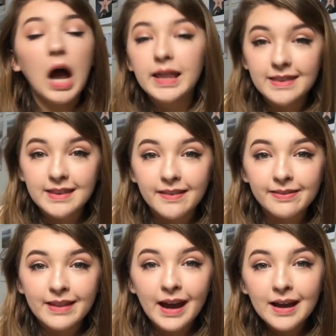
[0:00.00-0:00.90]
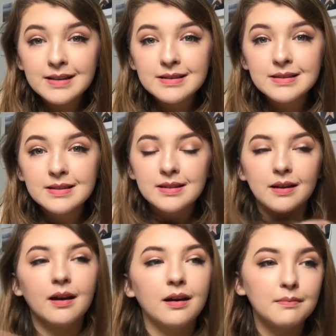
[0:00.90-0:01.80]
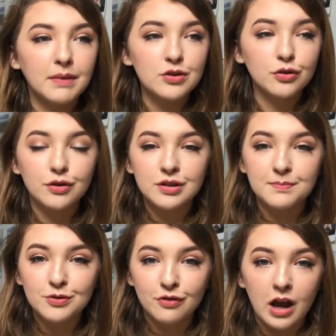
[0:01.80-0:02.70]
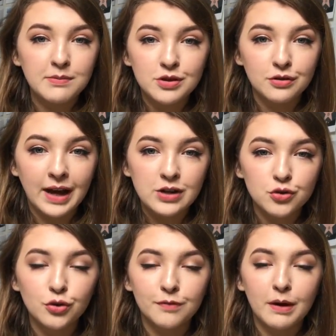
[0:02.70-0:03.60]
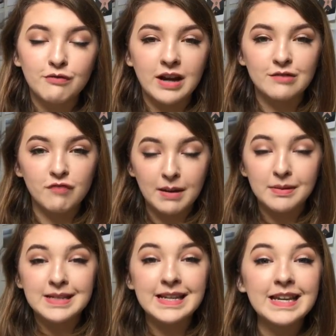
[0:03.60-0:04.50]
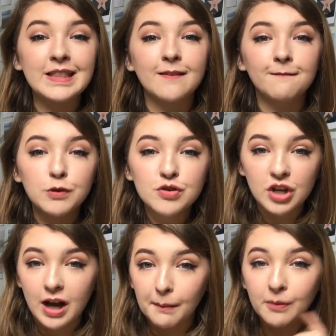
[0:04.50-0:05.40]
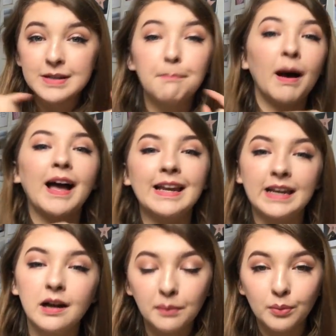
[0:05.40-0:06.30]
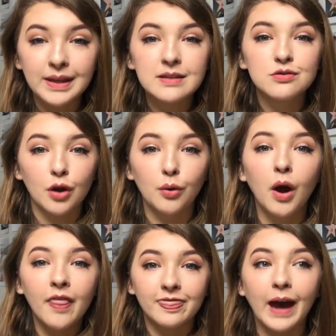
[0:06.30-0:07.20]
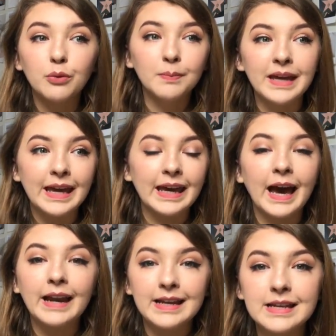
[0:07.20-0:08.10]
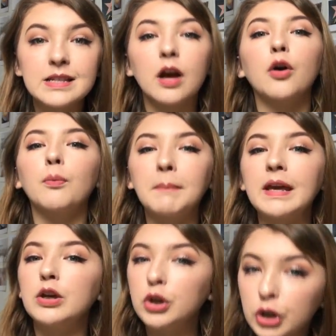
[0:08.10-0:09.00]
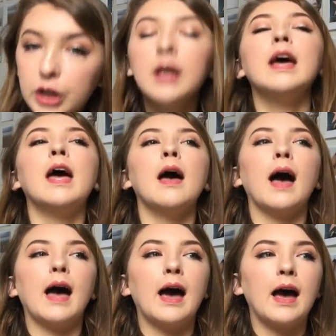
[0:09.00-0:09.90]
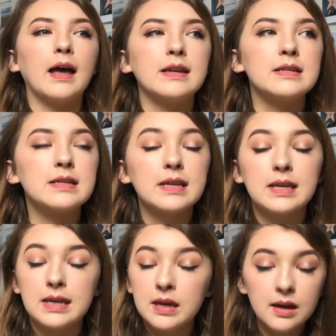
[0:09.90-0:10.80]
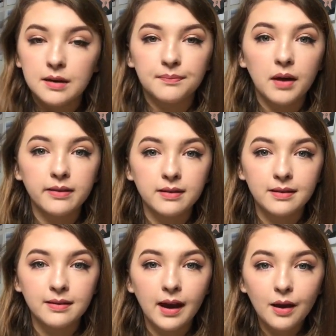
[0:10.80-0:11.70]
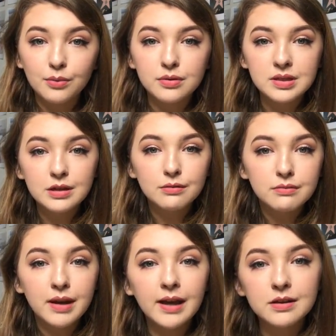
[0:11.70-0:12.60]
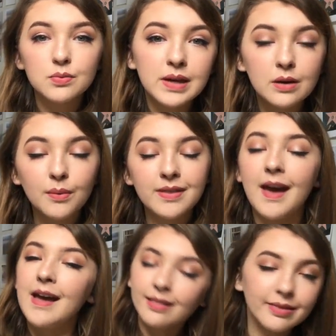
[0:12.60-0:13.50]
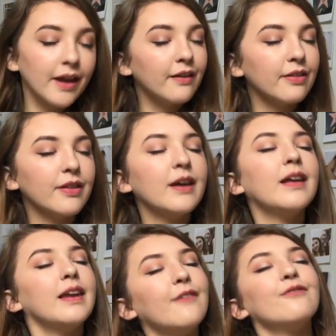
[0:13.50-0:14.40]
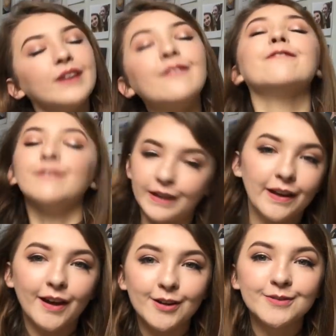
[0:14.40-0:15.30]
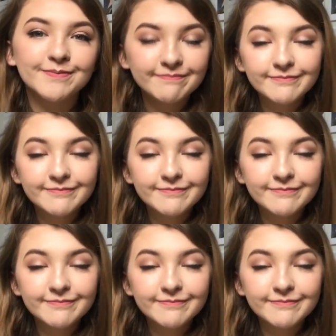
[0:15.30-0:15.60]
Other than that, make sure you subscribe so you catch all of my random ramblings in the future. I'm going to Bali in a couple of weeks, so that will be here and it's gonna be good. And yeah, other than that, I will see you next week with a lovely video.